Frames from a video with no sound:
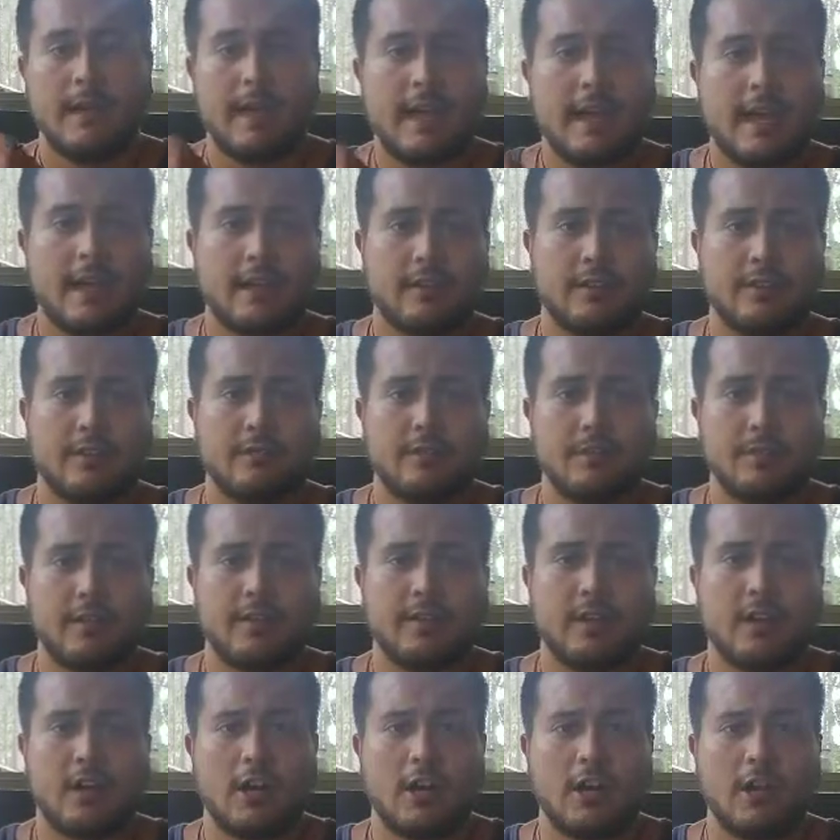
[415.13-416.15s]
active
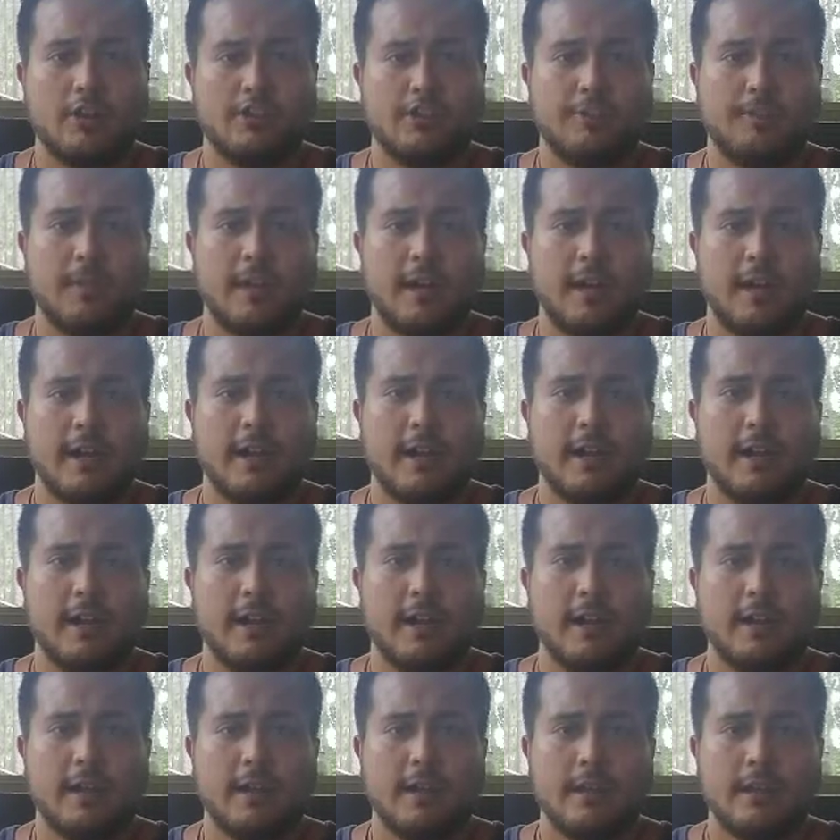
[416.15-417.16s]
massage
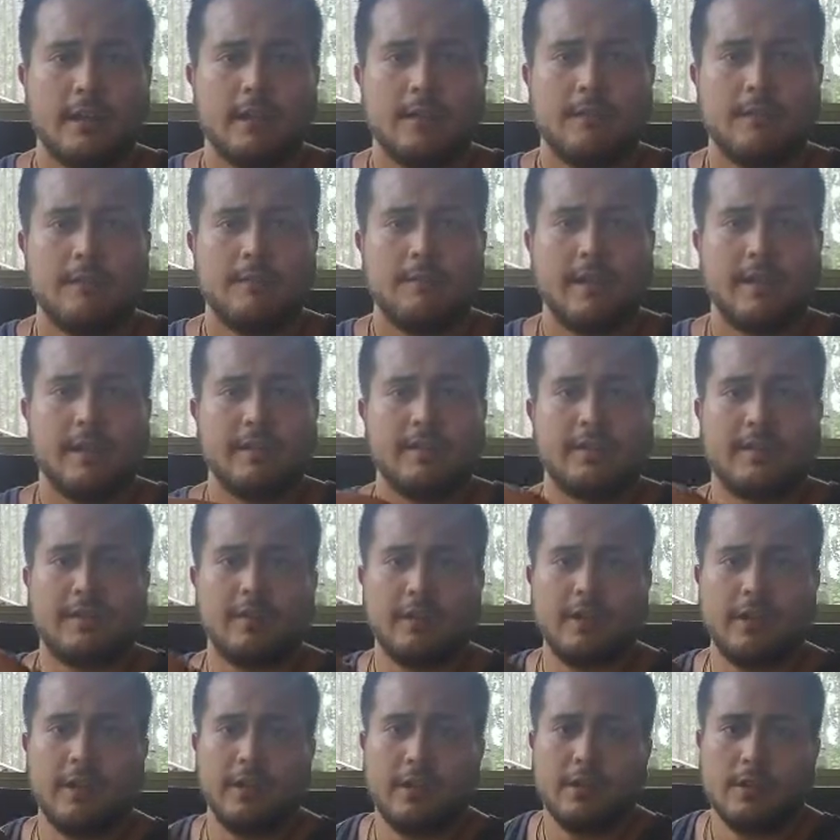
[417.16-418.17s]
by
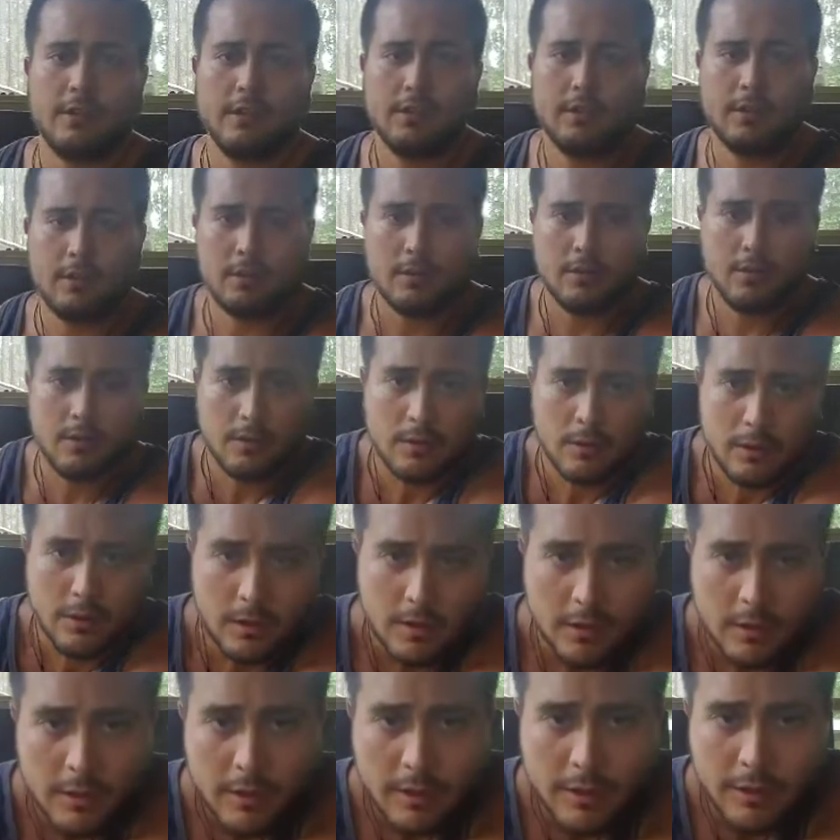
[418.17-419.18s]
basically
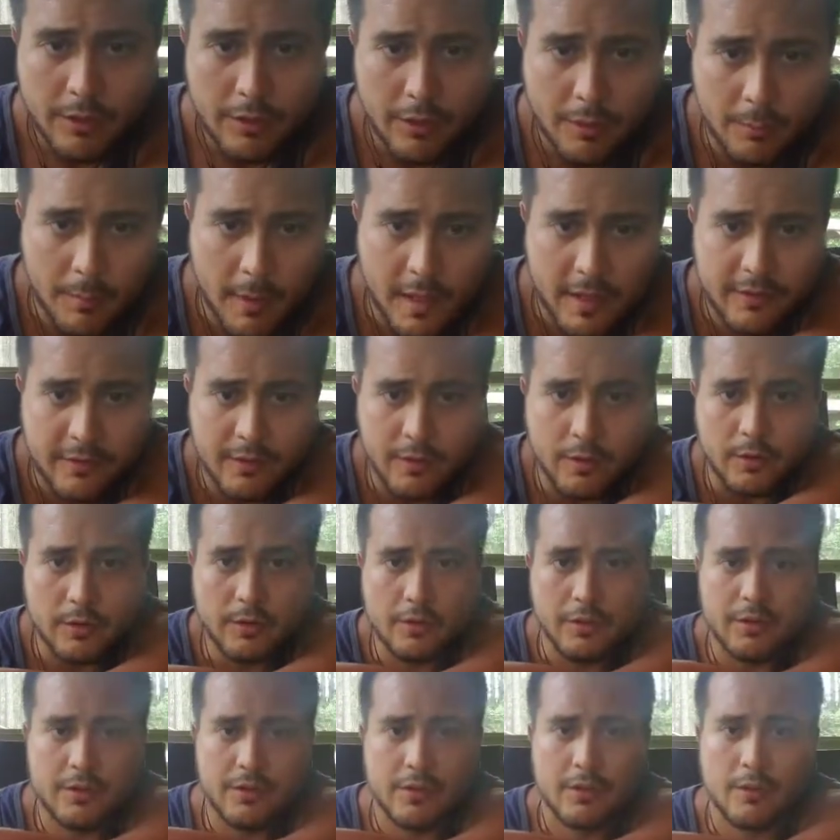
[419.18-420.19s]
the
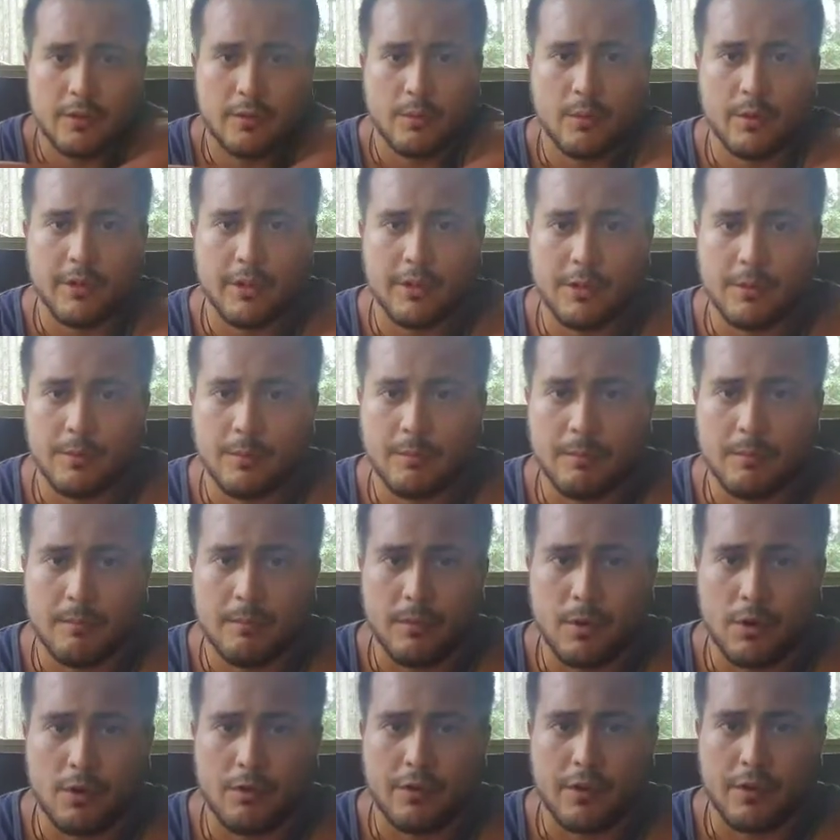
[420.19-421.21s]
muscles. When you
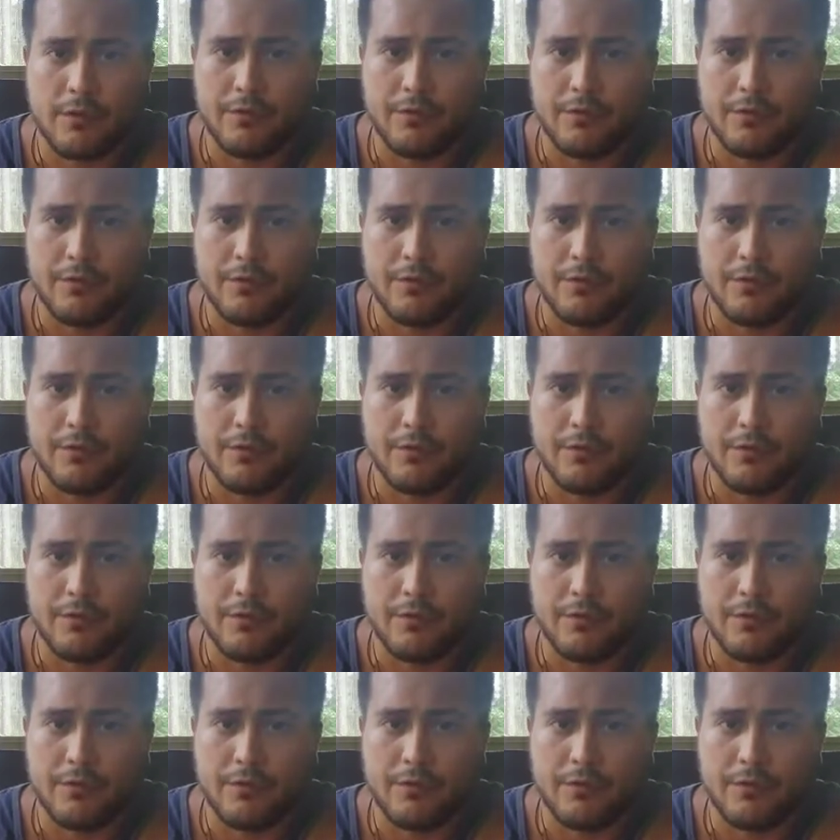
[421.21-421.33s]
move